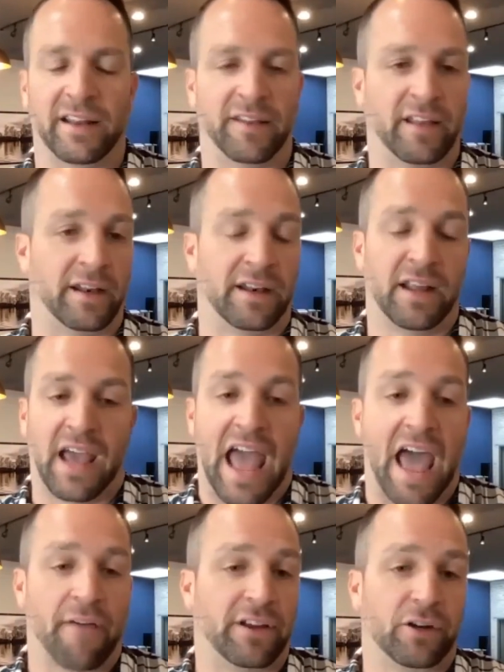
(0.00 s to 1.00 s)
and then
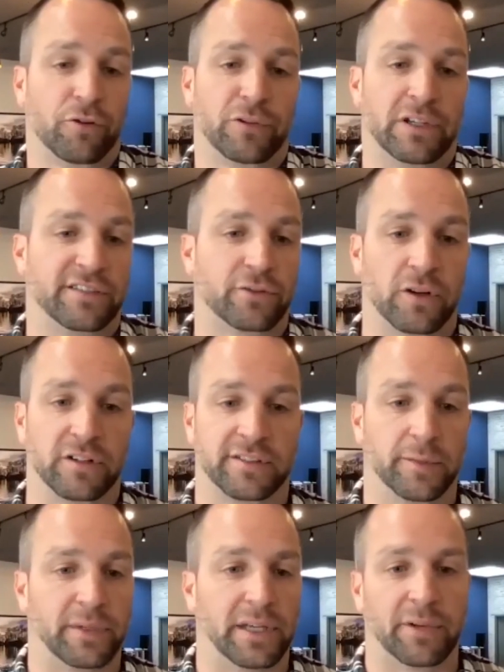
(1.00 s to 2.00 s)
having a resource
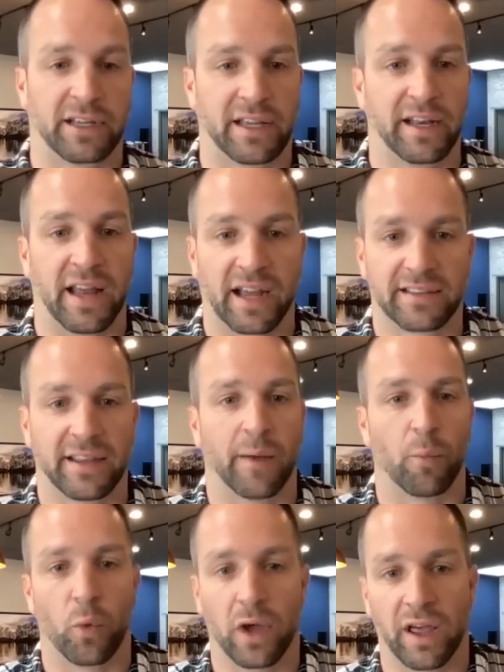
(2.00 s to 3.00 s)
to be able to connect
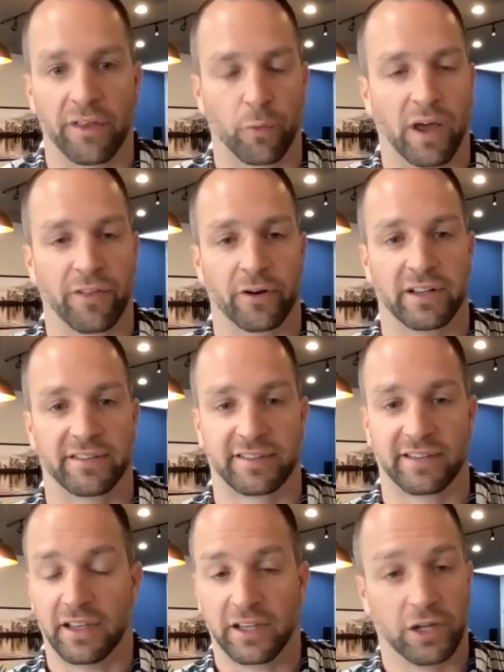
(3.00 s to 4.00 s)
them with, whether
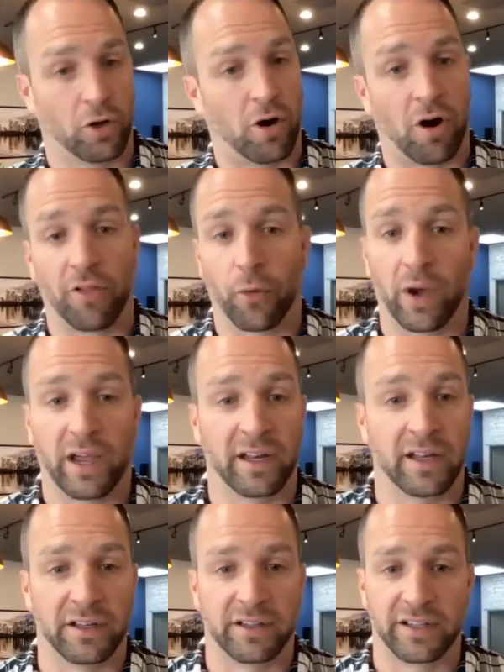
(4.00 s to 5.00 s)
it's, all the way
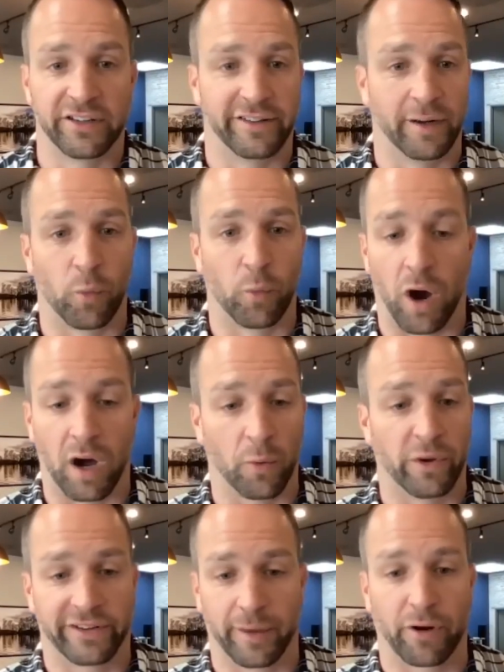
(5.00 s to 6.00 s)
to Jim Wong,
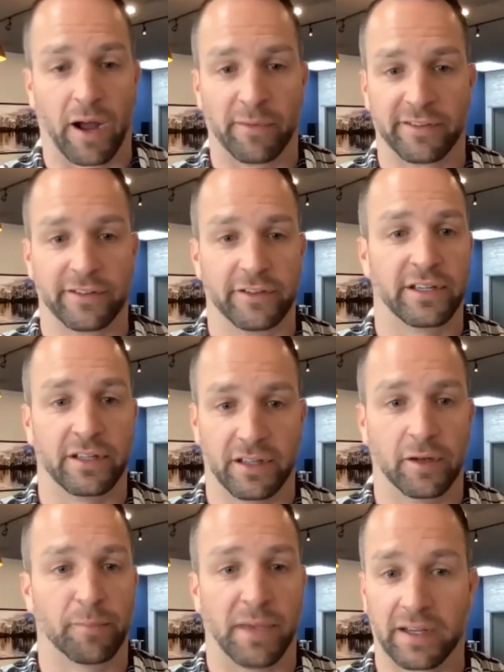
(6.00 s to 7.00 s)
which I promise you,
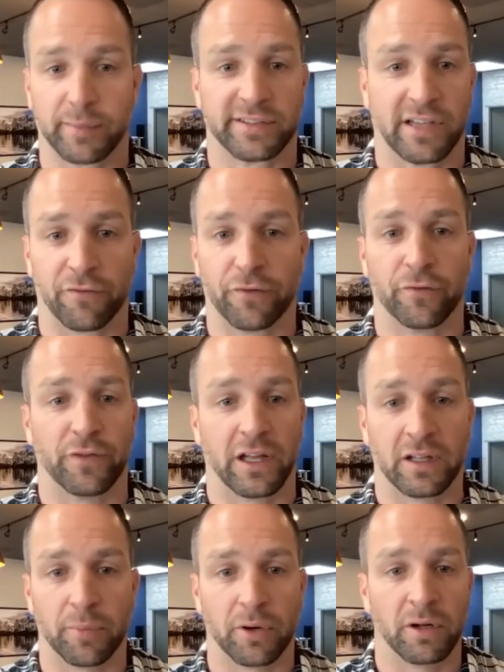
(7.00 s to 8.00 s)
he'll make himself
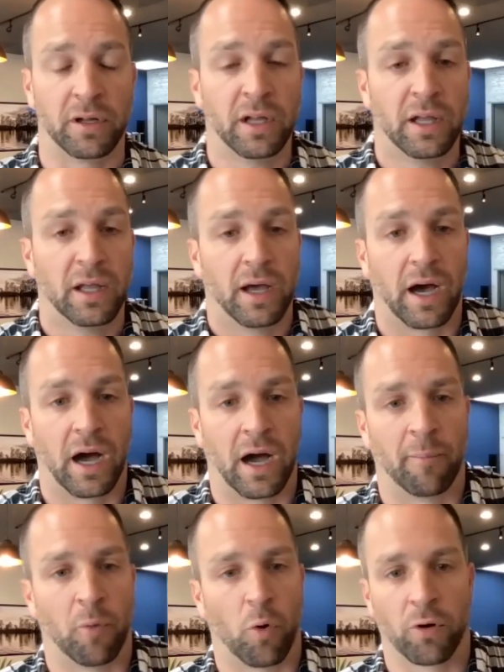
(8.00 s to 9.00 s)
available,
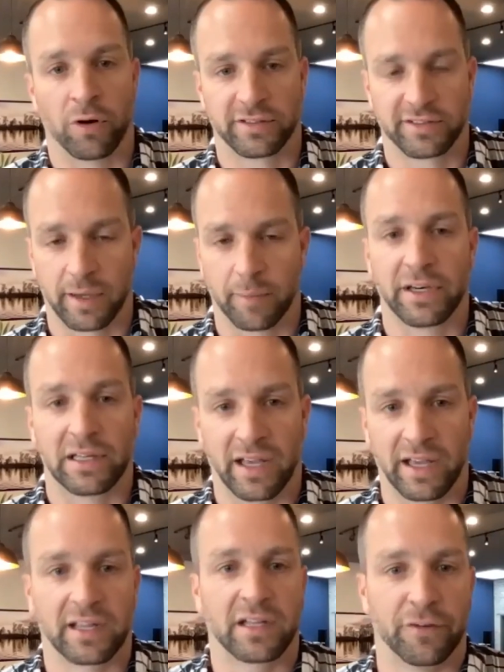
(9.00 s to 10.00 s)
or somebody
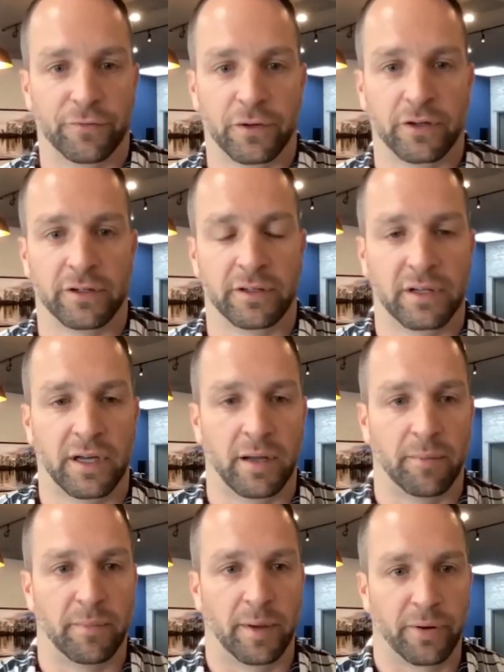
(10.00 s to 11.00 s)
like Clifford,
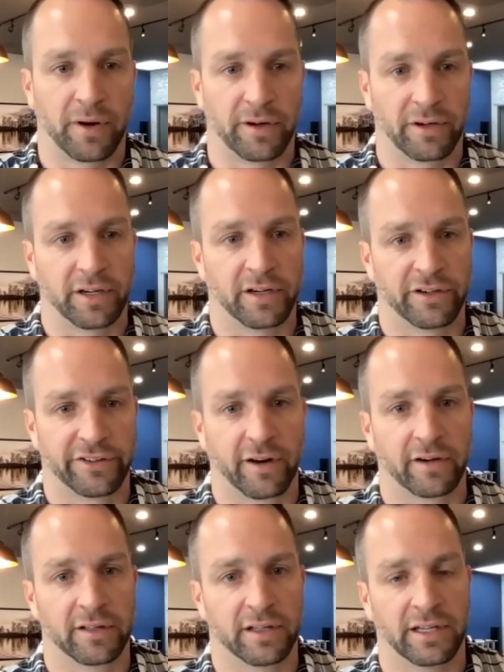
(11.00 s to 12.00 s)
my partner here in
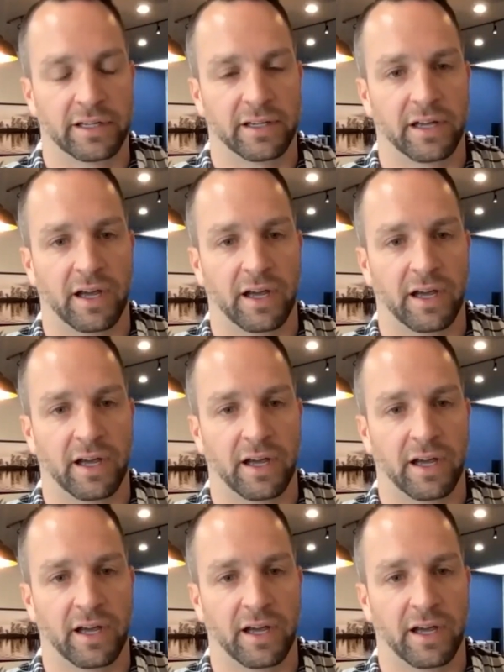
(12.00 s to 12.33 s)
Charlotte,